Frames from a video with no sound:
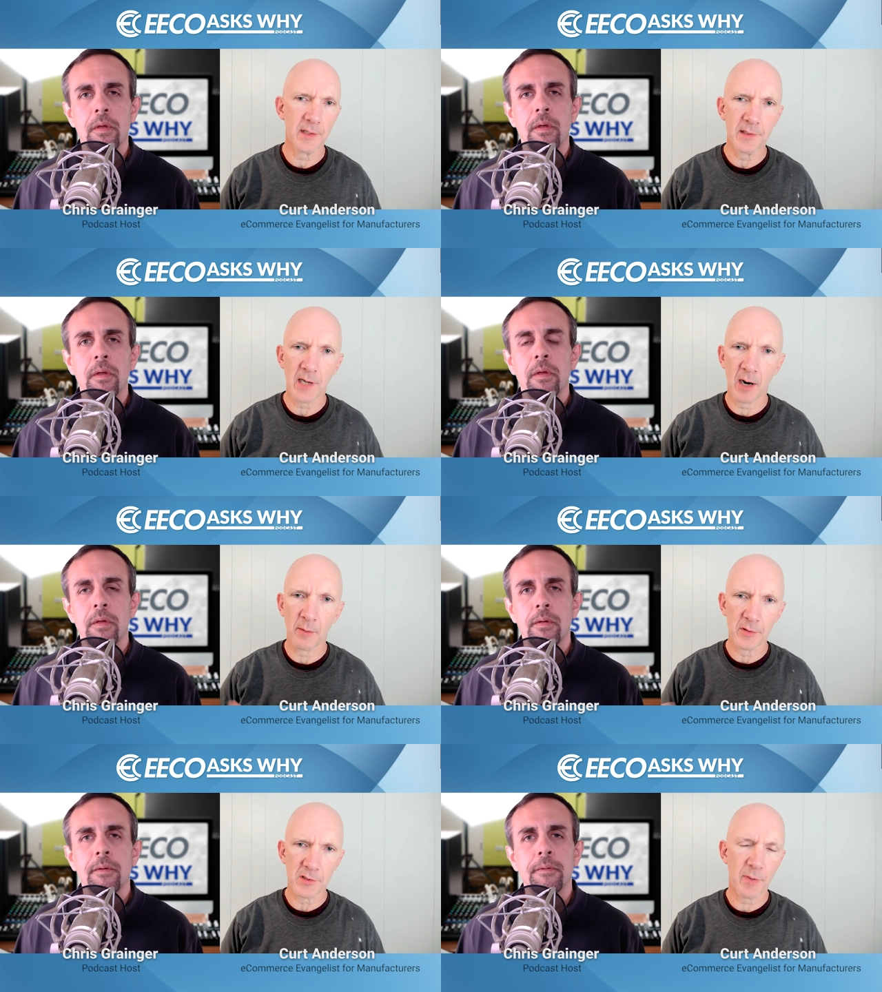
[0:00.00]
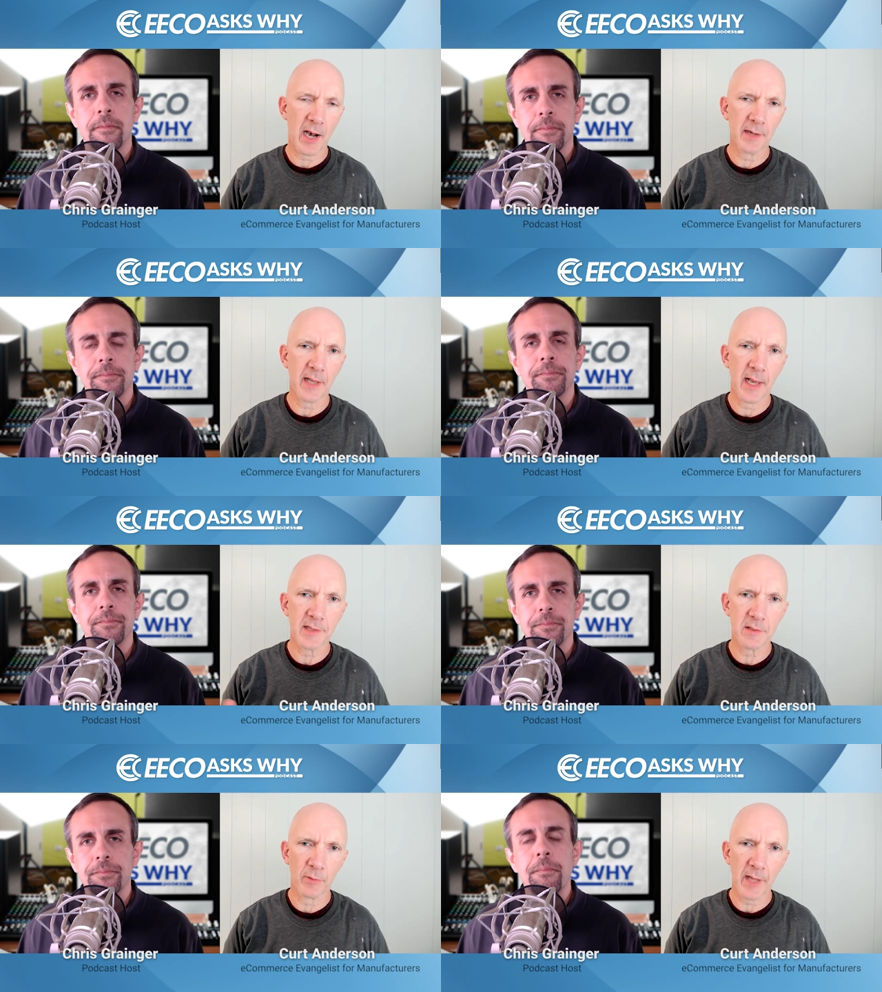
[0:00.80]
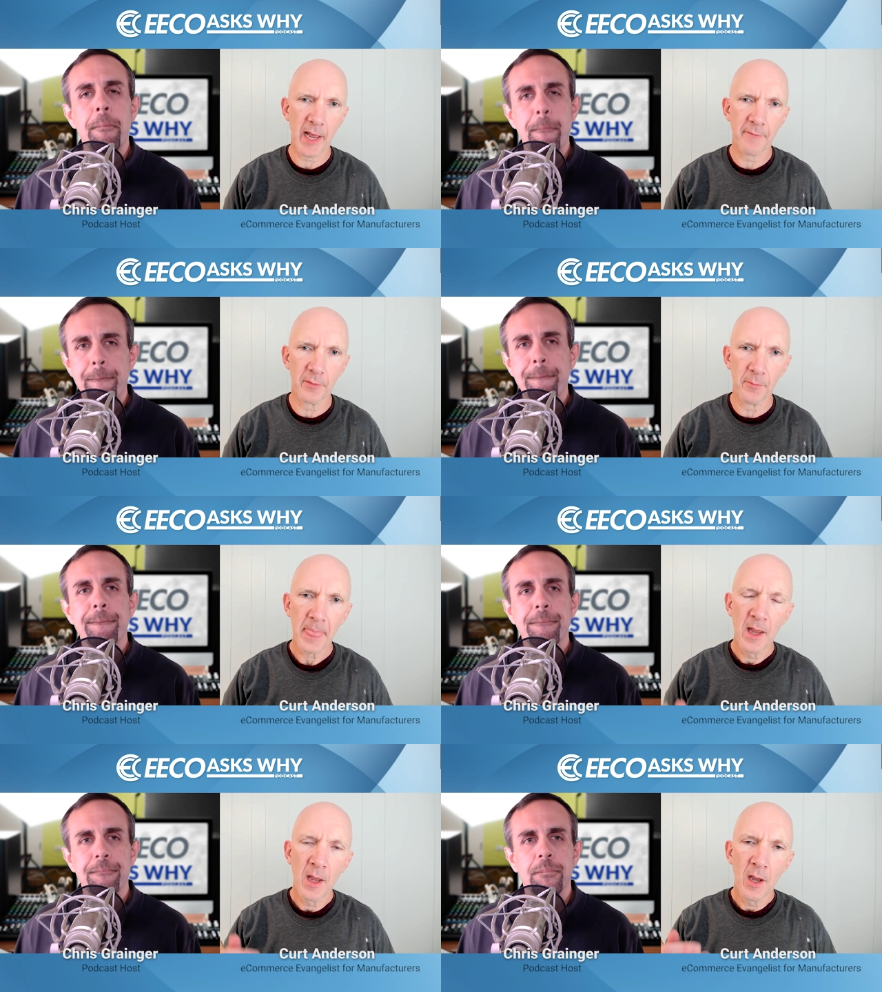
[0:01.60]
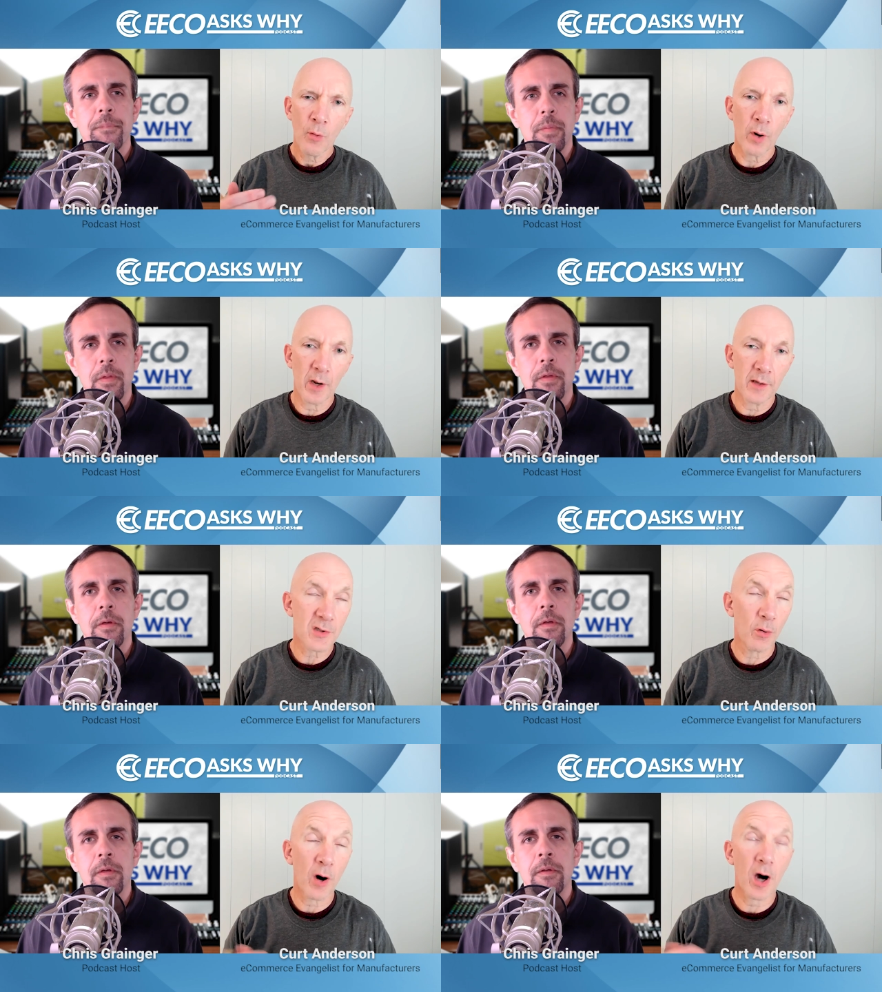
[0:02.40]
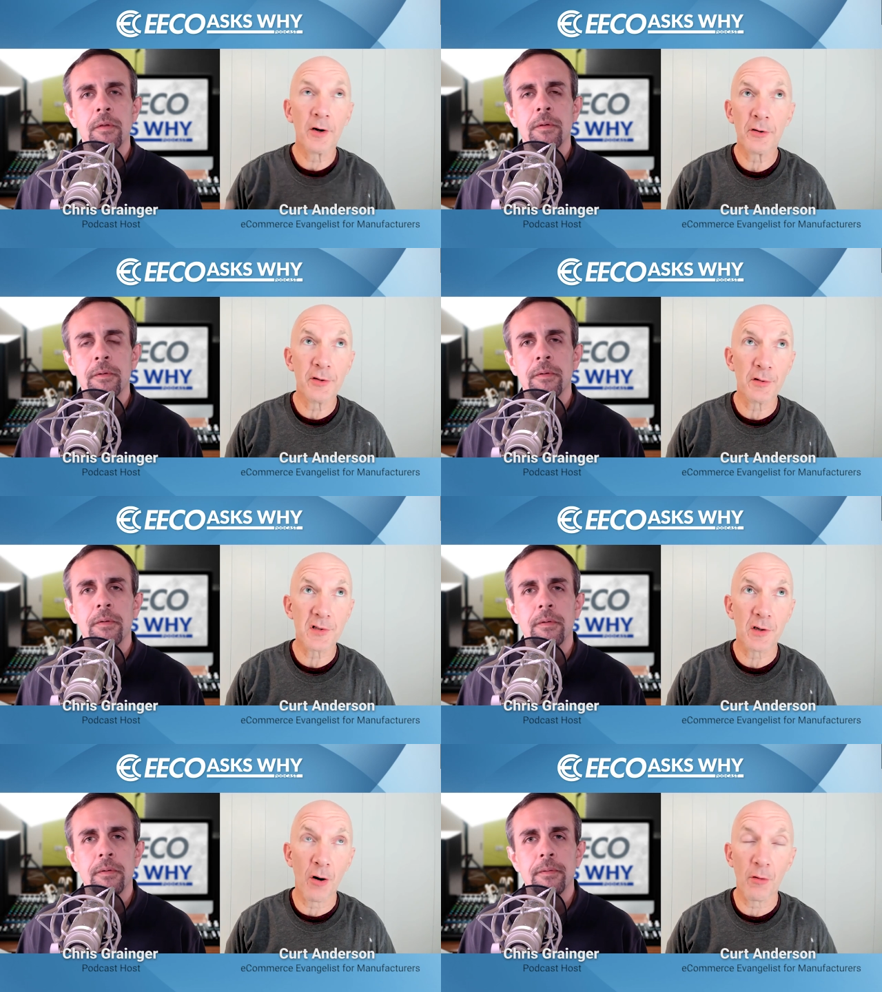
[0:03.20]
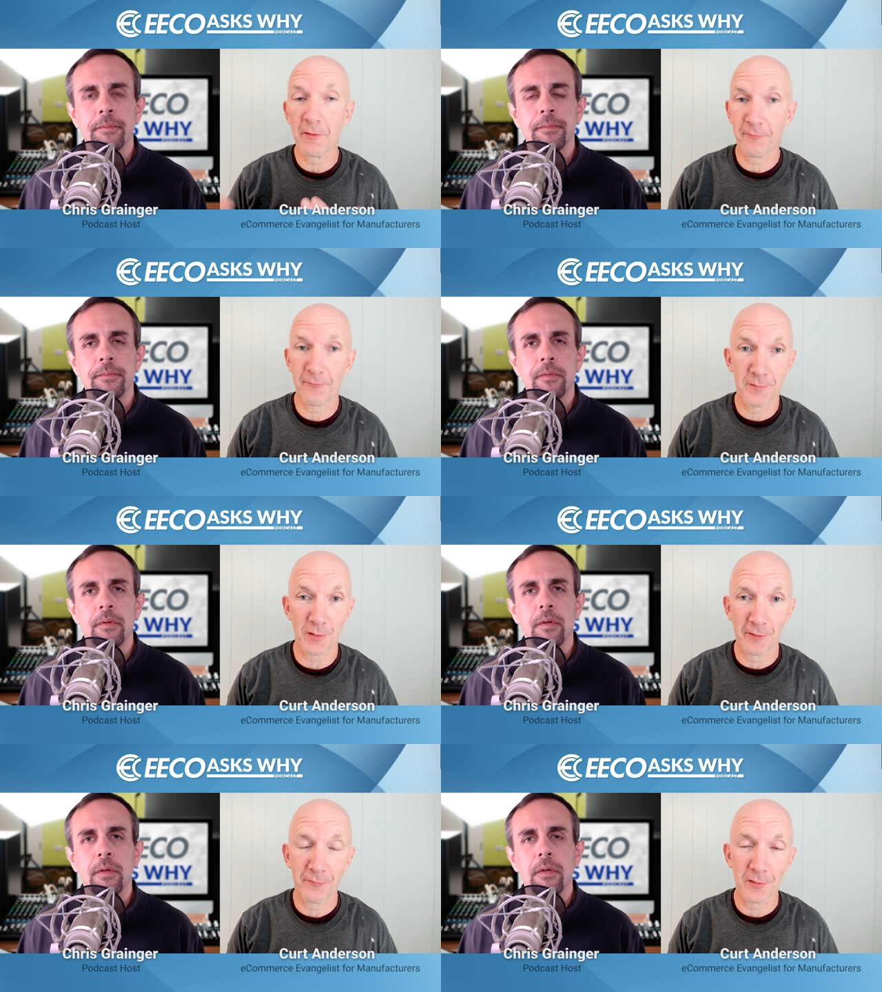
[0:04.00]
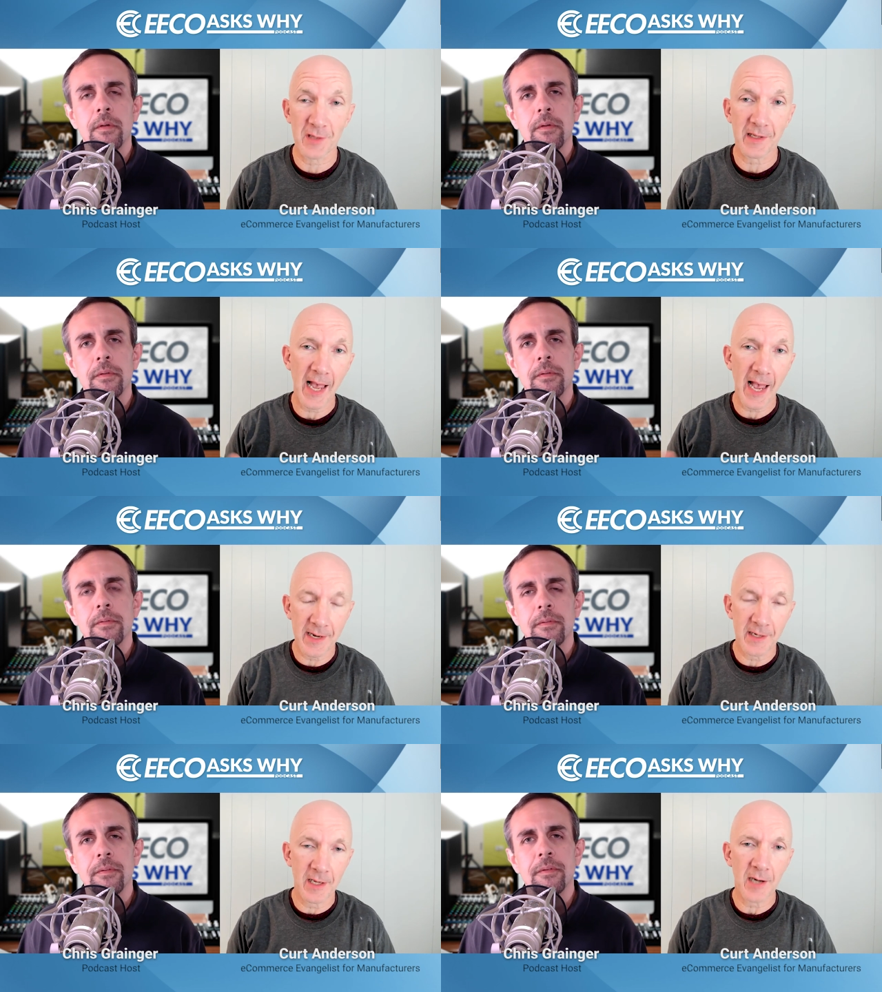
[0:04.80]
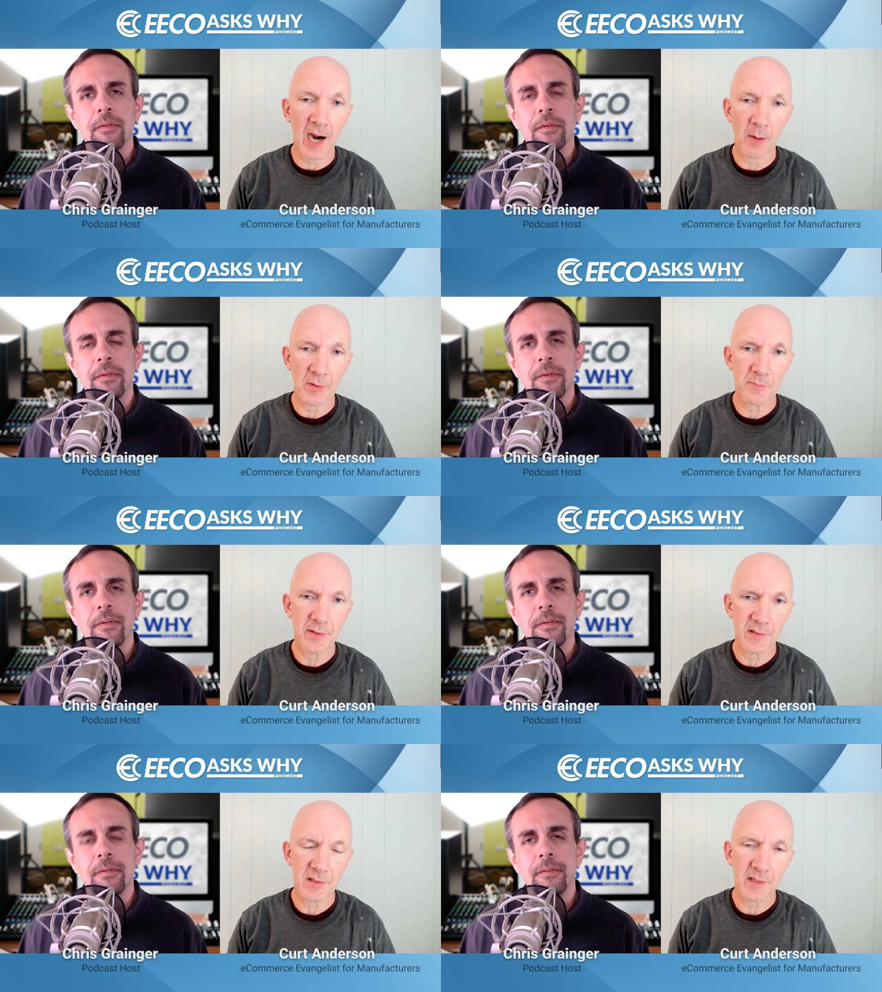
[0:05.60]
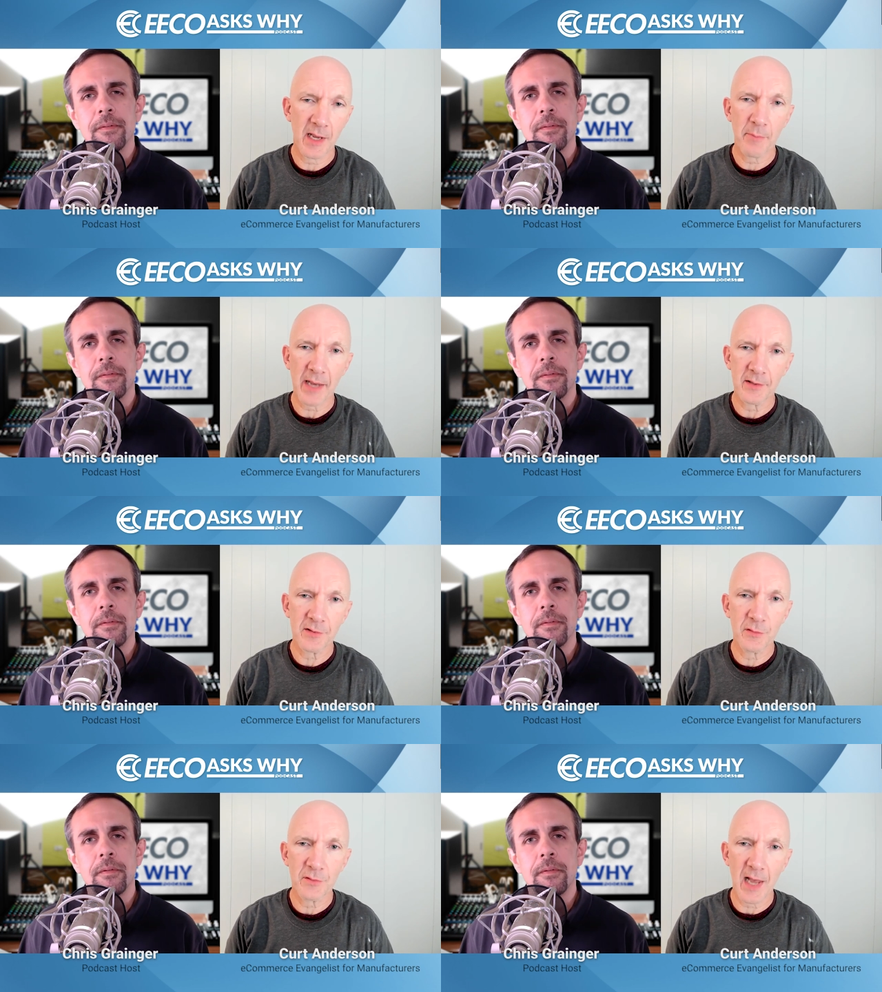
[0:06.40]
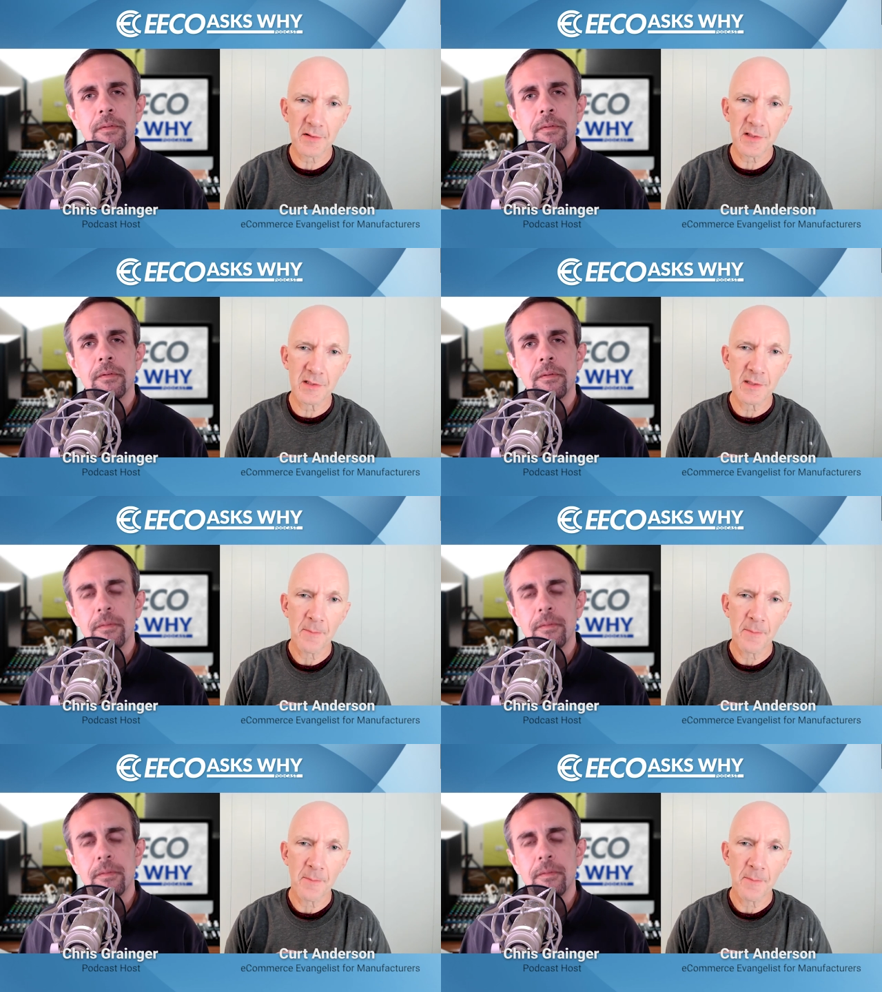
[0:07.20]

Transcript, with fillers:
Speaker 1: e-commerce, podcasting, what have you. What, so one hundred years ago, or certainly feels like I had an e-commerce business, okay, back in the two thousands.